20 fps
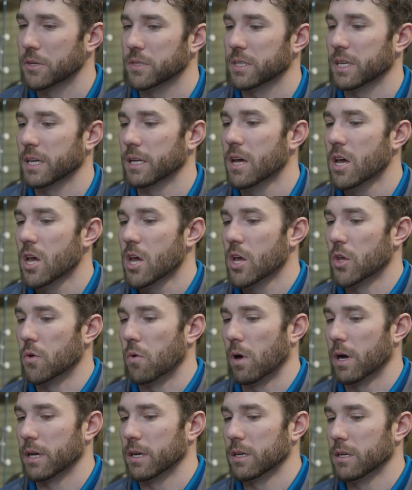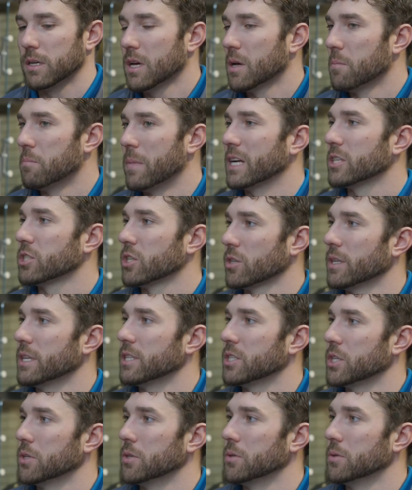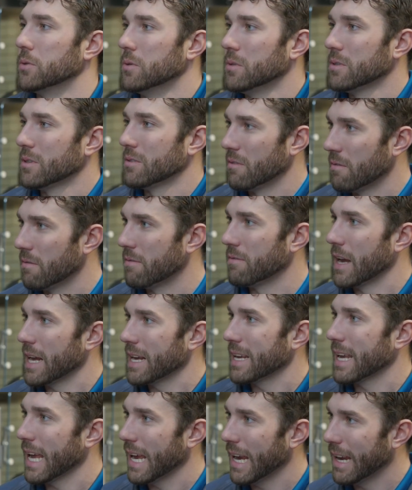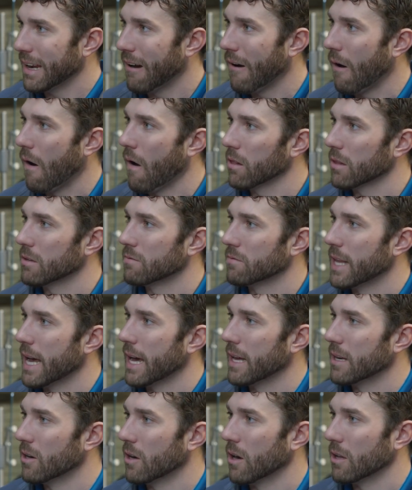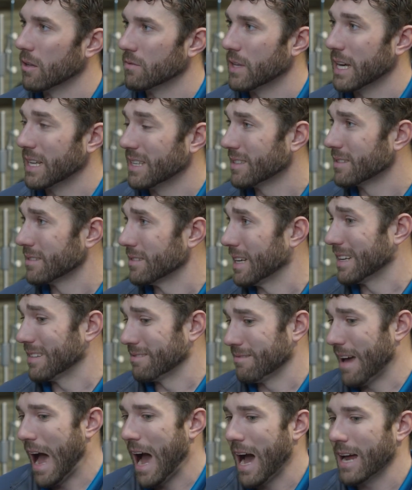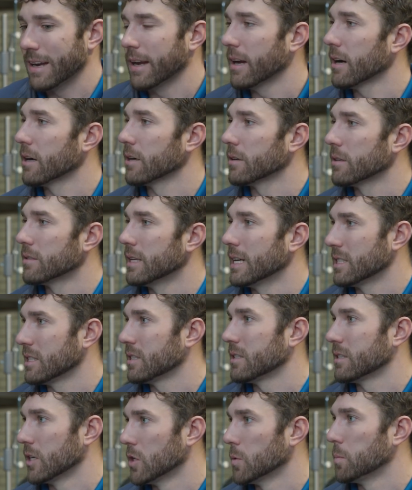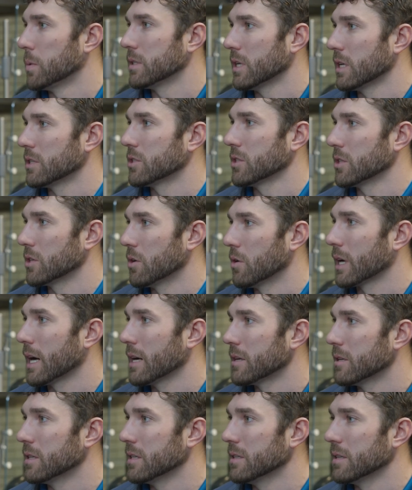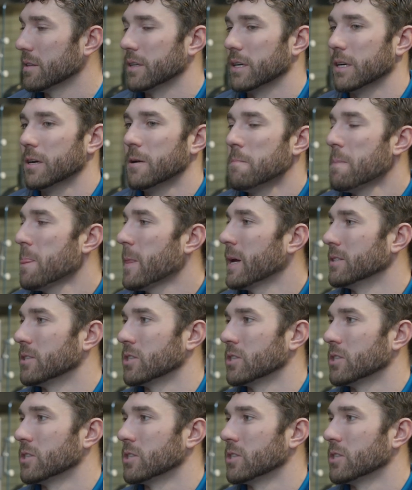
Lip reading: said, you want to make sure that you vacate all of that hot air that's still potentially going on underneath there. And